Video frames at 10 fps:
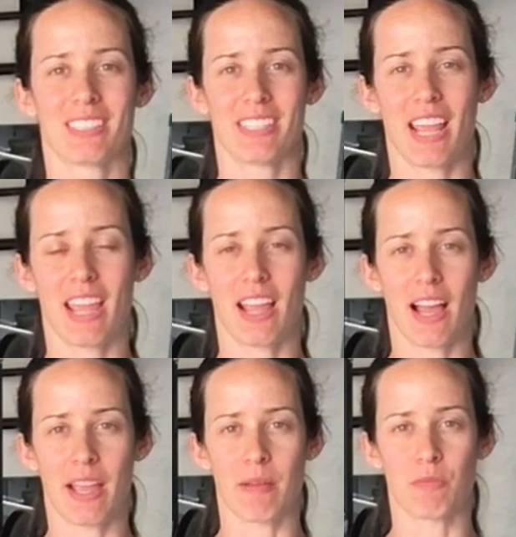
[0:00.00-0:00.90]
Today
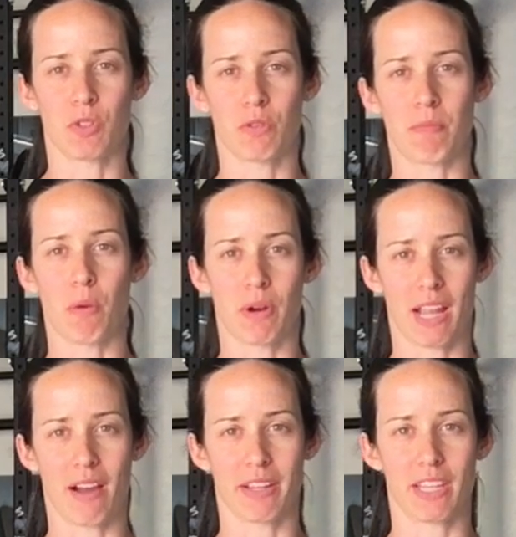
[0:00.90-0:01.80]
I am doing my
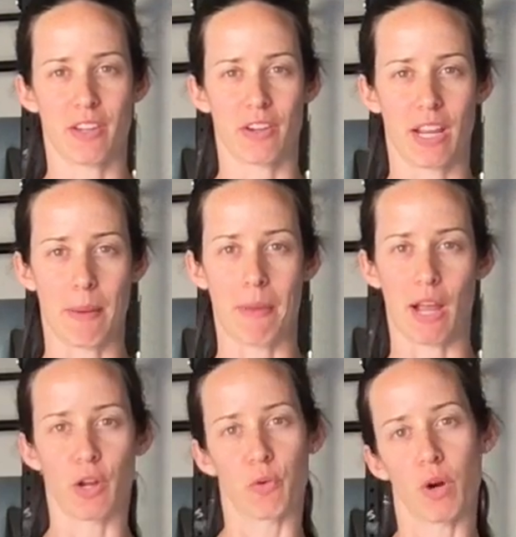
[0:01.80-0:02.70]
workout here in my
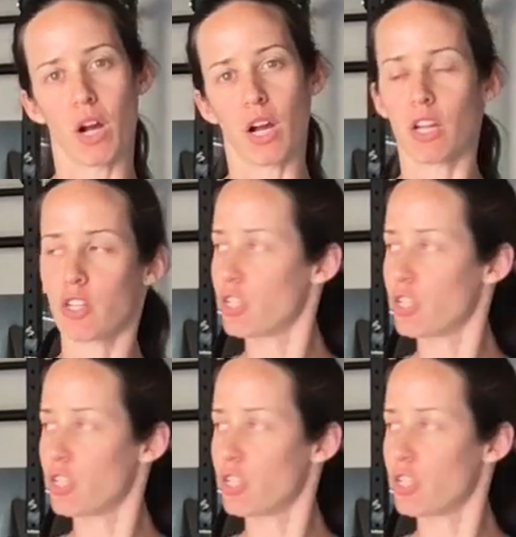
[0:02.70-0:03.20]
garage